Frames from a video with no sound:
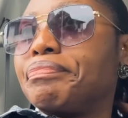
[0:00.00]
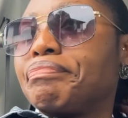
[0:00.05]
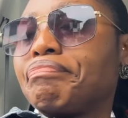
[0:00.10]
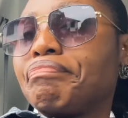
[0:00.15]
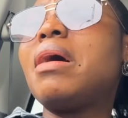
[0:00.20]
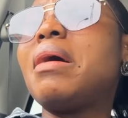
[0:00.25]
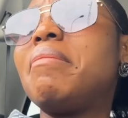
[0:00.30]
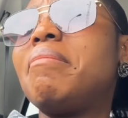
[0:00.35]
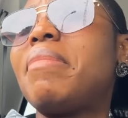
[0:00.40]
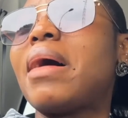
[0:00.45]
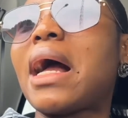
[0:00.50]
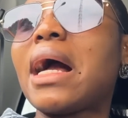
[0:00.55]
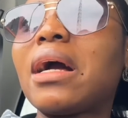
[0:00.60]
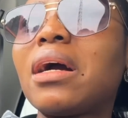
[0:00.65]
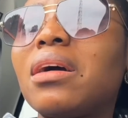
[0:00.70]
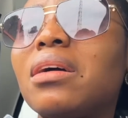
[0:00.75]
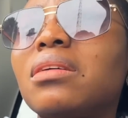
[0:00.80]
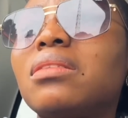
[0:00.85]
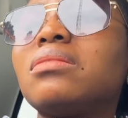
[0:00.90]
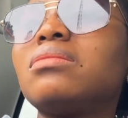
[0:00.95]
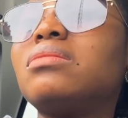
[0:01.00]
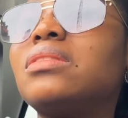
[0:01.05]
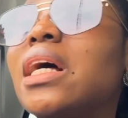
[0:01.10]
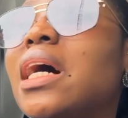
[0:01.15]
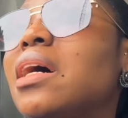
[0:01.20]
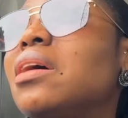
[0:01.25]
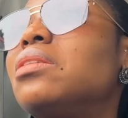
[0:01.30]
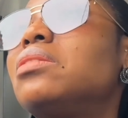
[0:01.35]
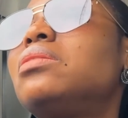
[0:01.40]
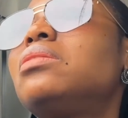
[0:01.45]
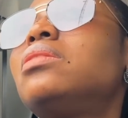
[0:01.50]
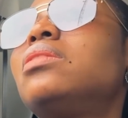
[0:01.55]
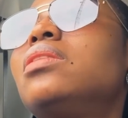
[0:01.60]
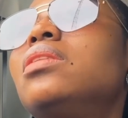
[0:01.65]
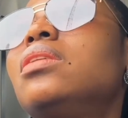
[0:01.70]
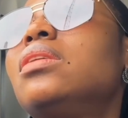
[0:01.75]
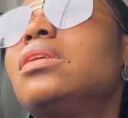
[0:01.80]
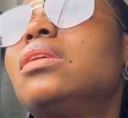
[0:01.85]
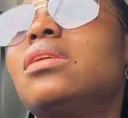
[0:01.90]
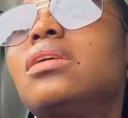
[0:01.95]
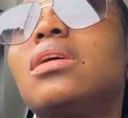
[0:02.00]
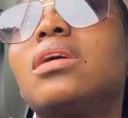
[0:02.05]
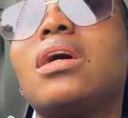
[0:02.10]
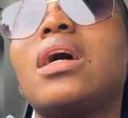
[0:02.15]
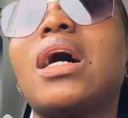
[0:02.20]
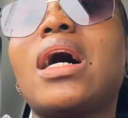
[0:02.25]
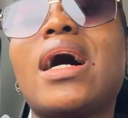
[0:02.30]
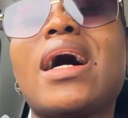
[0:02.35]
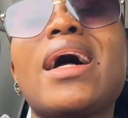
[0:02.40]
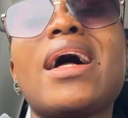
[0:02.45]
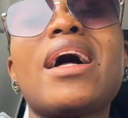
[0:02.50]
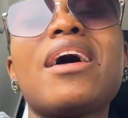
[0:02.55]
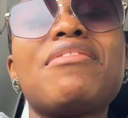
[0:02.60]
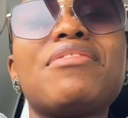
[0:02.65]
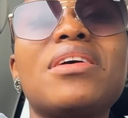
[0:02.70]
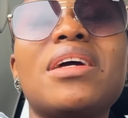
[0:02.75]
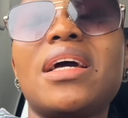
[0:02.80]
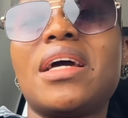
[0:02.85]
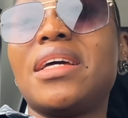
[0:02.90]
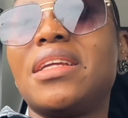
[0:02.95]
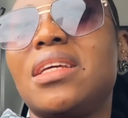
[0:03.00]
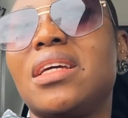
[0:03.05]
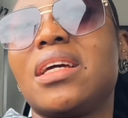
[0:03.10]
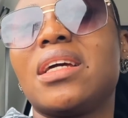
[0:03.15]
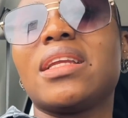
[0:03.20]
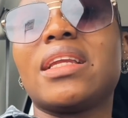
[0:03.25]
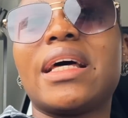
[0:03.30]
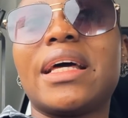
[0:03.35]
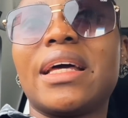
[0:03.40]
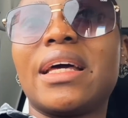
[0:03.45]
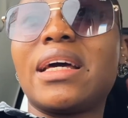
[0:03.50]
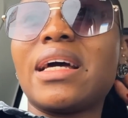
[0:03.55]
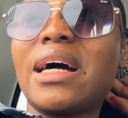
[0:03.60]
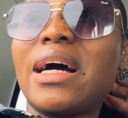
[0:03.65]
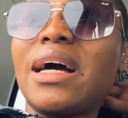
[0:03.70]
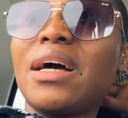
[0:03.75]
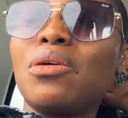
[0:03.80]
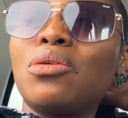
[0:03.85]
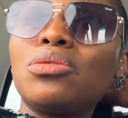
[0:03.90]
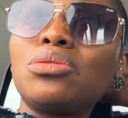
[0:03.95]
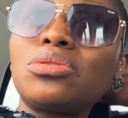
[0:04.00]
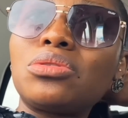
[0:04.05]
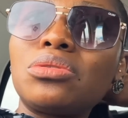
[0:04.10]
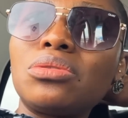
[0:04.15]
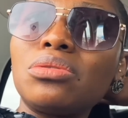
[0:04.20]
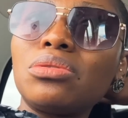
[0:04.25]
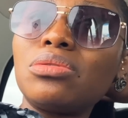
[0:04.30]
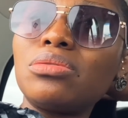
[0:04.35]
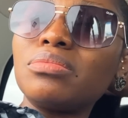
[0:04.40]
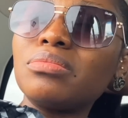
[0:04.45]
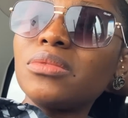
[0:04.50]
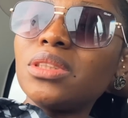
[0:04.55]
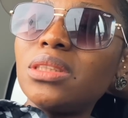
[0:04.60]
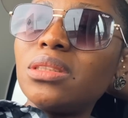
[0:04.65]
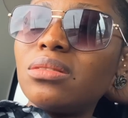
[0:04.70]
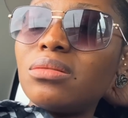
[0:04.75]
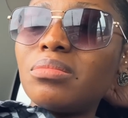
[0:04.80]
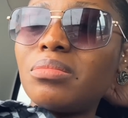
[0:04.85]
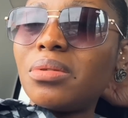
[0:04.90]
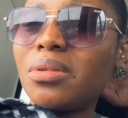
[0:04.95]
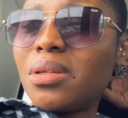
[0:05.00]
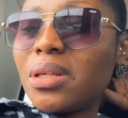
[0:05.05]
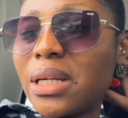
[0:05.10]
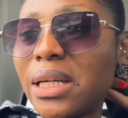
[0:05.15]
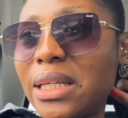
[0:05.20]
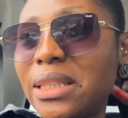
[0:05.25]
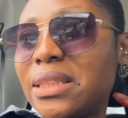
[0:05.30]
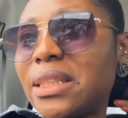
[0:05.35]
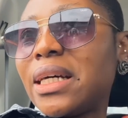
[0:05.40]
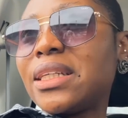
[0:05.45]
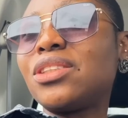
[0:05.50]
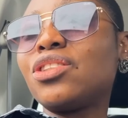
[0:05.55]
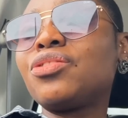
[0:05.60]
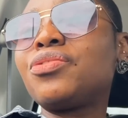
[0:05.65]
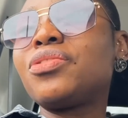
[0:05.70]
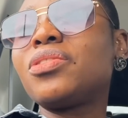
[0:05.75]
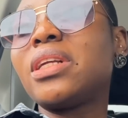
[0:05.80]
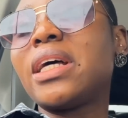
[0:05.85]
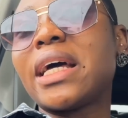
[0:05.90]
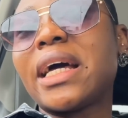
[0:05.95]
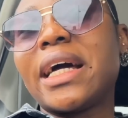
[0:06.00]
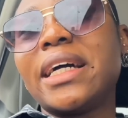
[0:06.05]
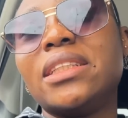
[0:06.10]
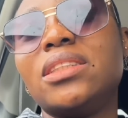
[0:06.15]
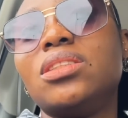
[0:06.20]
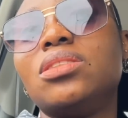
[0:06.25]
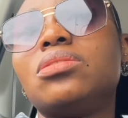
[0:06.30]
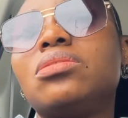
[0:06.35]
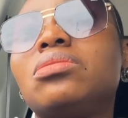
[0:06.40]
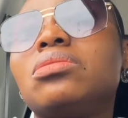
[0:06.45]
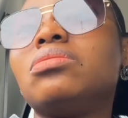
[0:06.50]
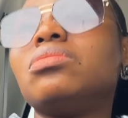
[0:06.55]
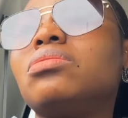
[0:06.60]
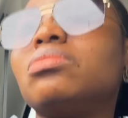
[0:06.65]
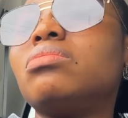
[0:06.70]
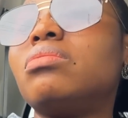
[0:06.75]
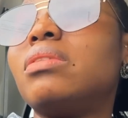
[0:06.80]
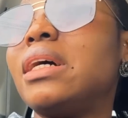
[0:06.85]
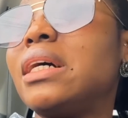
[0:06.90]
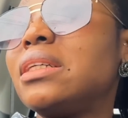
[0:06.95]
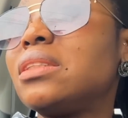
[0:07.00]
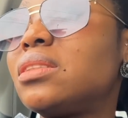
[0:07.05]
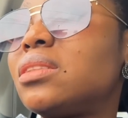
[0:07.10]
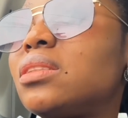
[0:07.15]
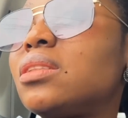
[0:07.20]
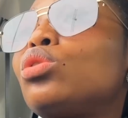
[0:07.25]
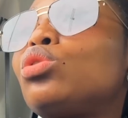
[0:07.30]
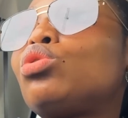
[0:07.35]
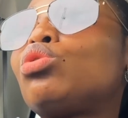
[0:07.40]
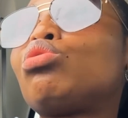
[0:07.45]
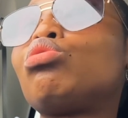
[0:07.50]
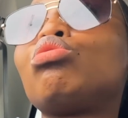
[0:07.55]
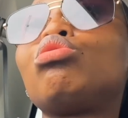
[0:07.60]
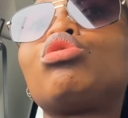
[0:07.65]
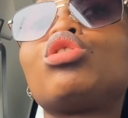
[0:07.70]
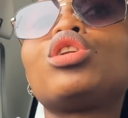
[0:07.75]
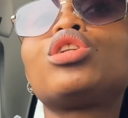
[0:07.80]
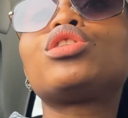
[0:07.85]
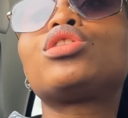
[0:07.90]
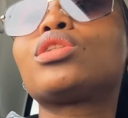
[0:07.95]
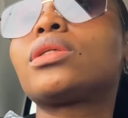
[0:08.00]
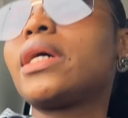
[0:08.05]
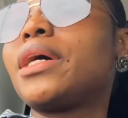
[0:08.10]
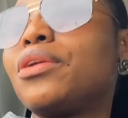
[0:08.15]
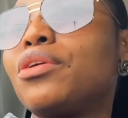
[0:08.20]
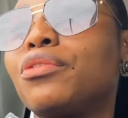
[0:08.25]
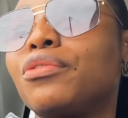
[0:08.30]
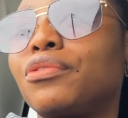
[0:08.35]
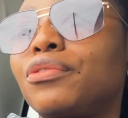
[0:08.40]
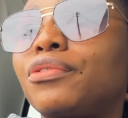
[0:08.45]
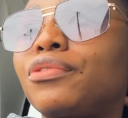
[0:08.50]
I'm back now. I have a headache. Like I also, bro guys, I just feel like I need to rest to just kind of,